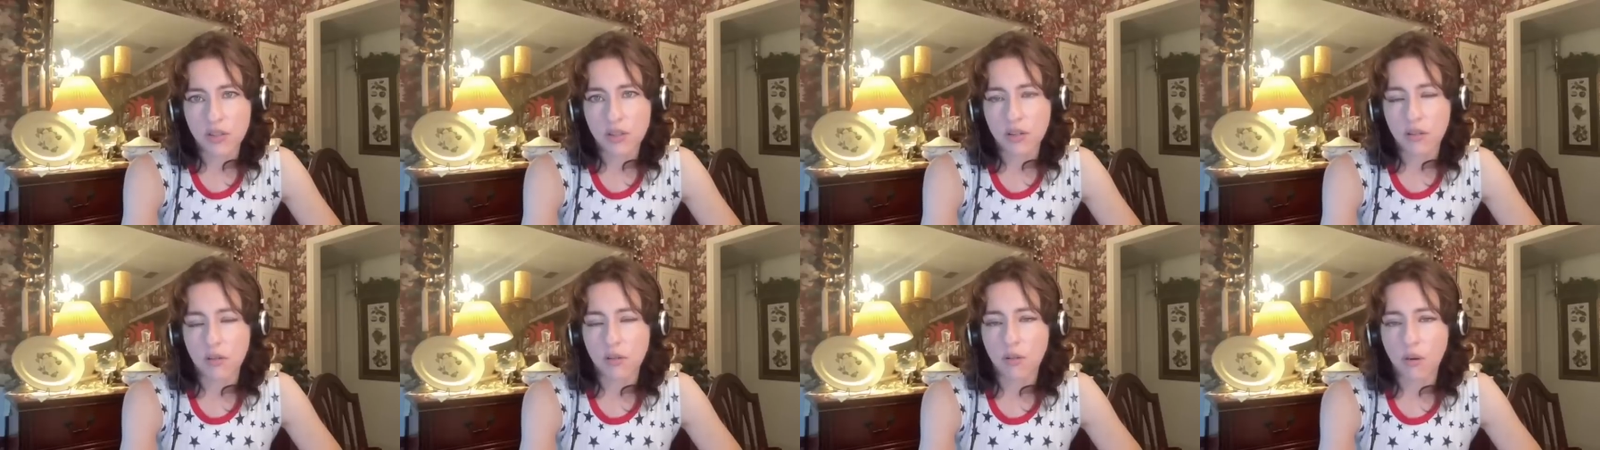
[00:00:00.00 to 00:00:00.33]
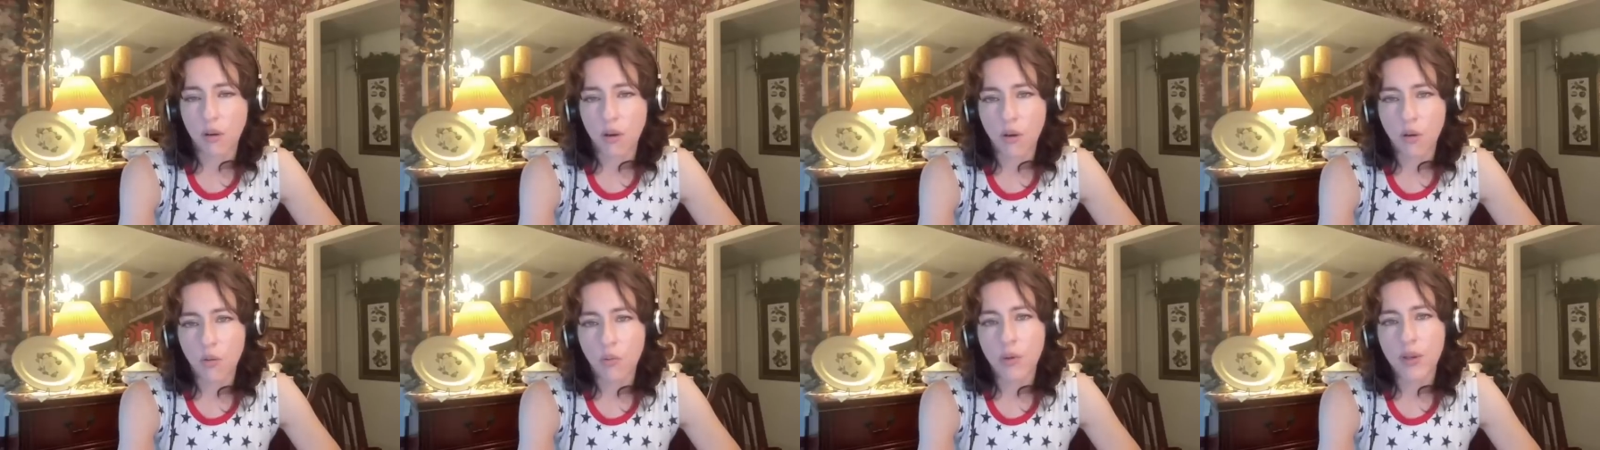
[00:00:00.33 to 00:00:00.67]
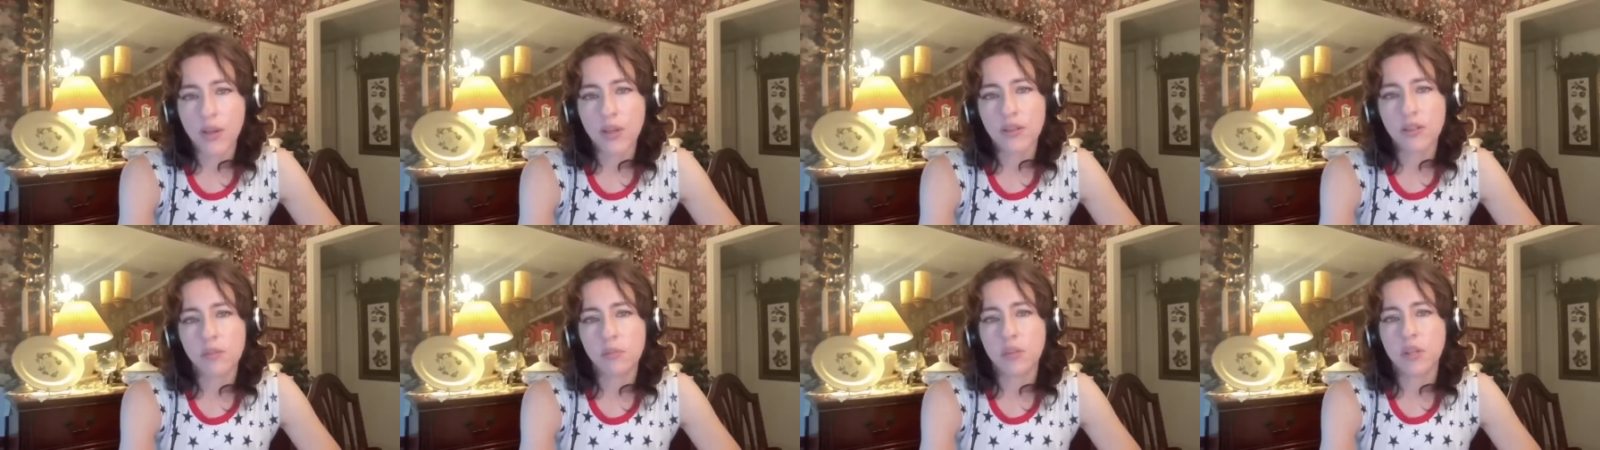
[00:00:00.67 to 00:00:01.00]
there are
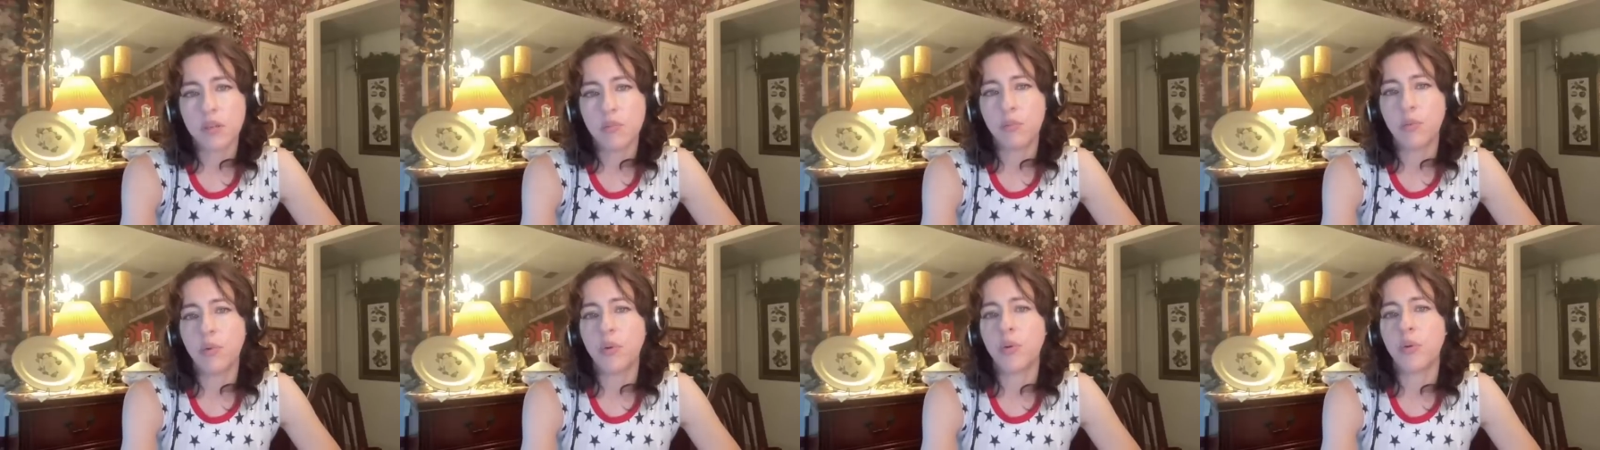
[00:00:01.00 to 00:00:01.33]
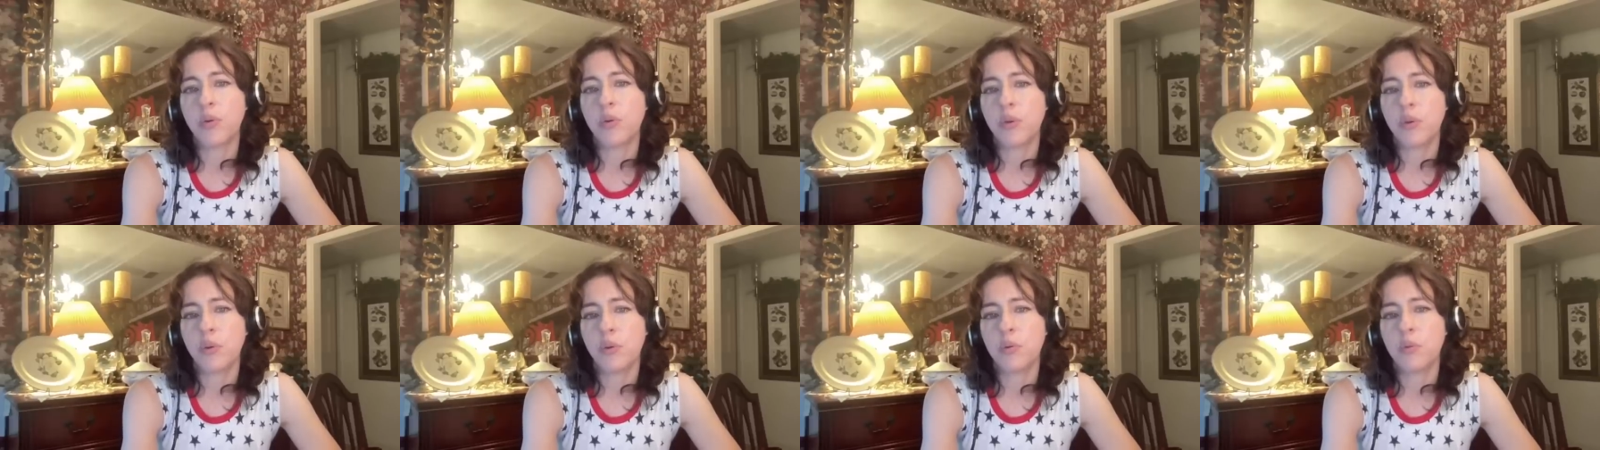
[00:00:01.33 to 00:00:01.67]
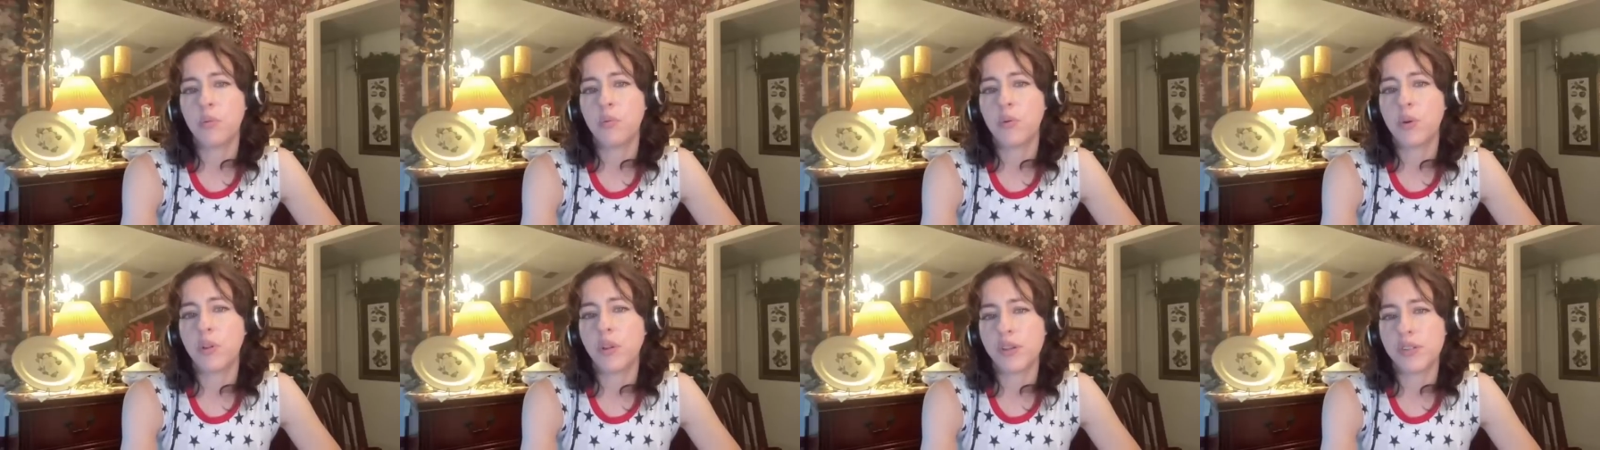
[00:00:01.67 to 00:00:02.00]
always people who
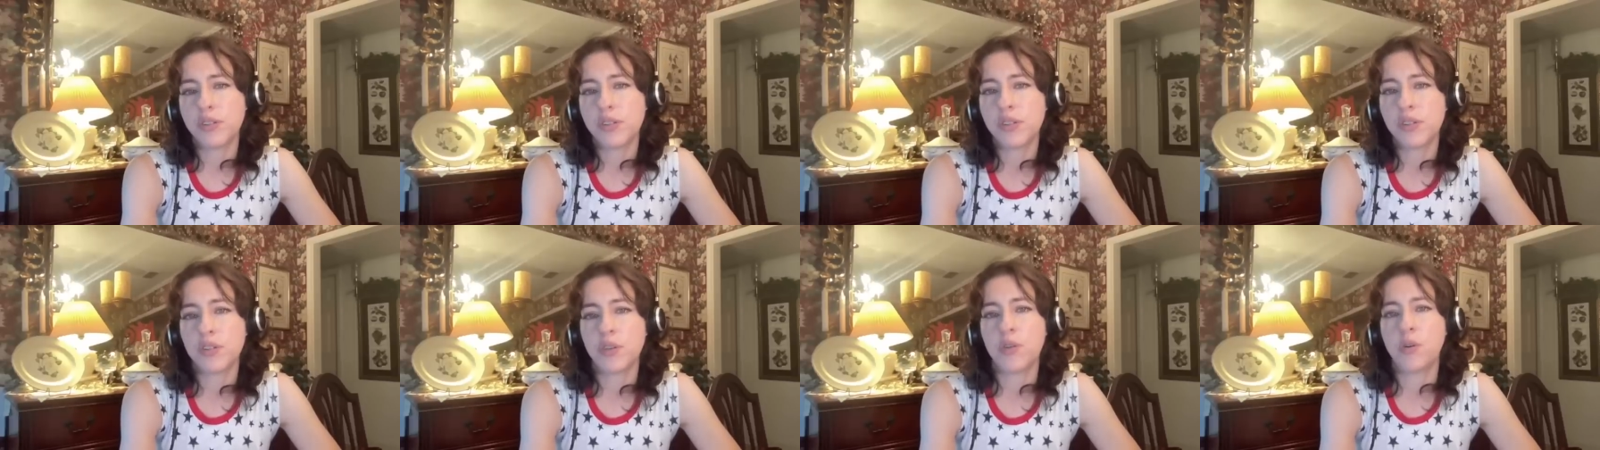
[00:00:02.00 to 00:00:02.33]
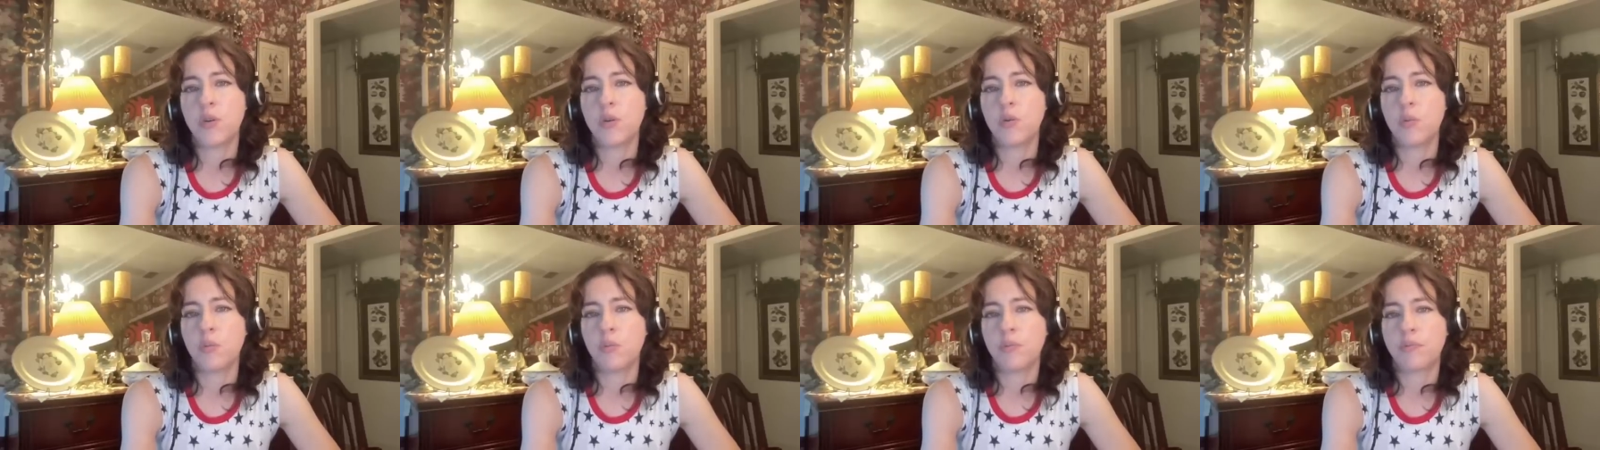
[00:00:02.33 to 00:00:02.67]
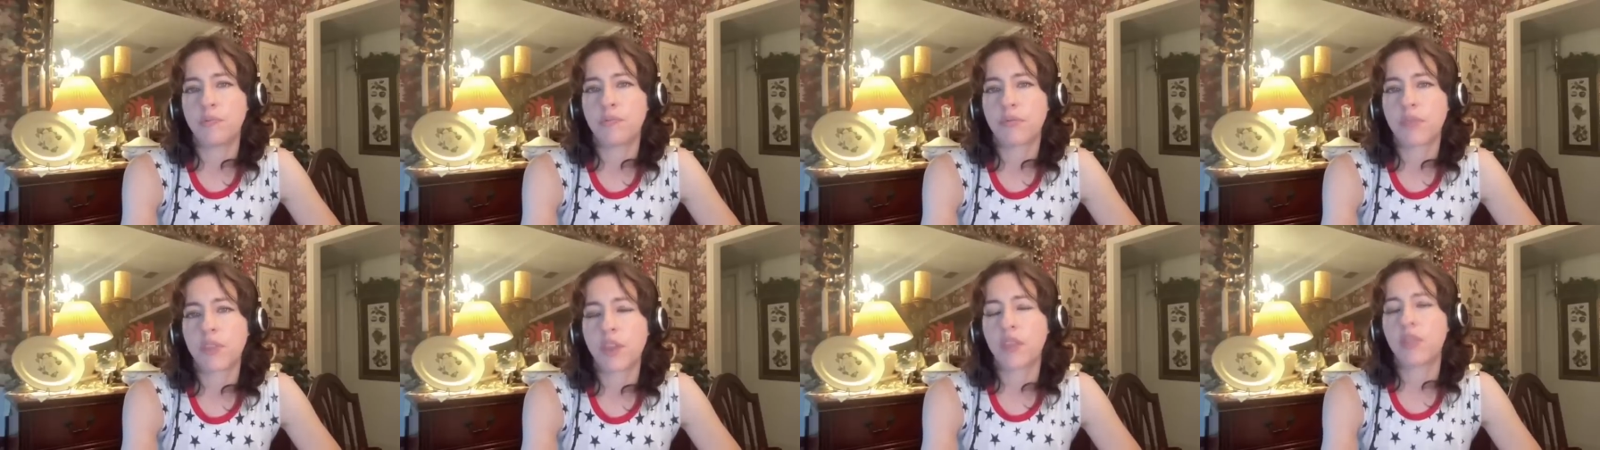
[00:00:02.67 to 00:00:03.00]
will
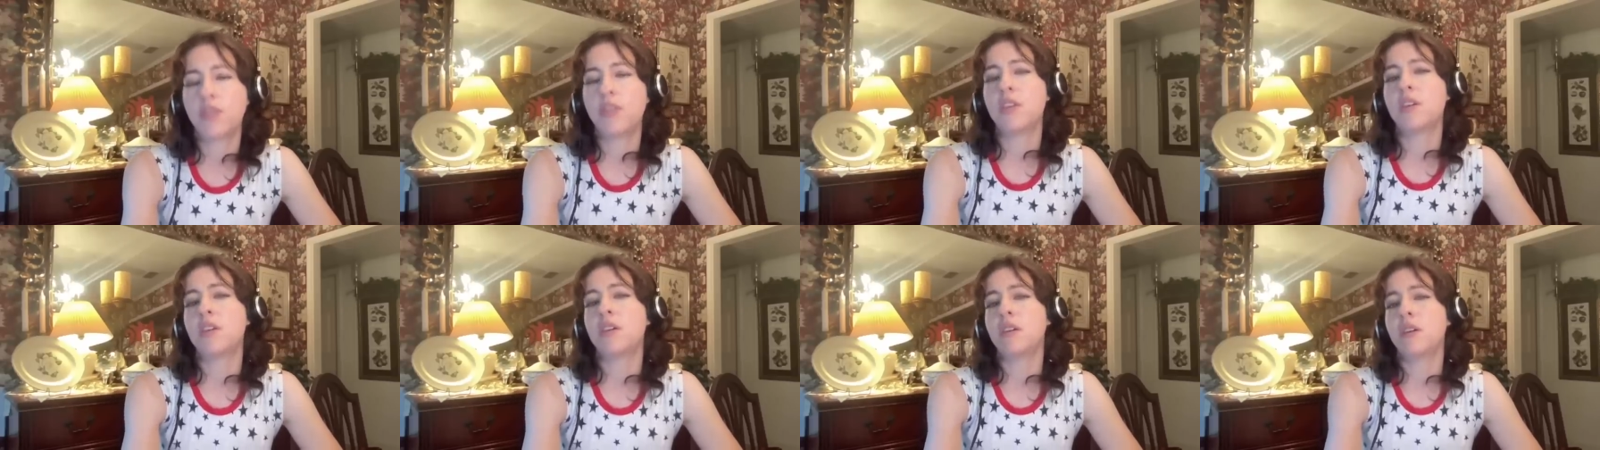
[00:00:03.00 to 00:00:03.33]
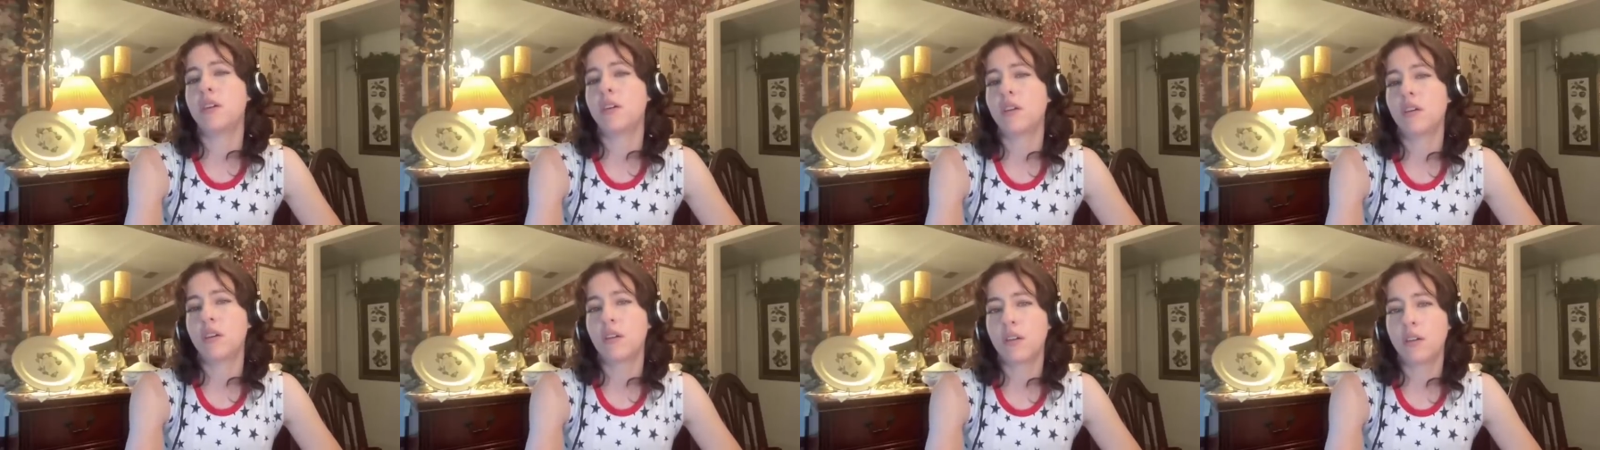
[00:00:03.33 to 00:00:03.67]
assume that the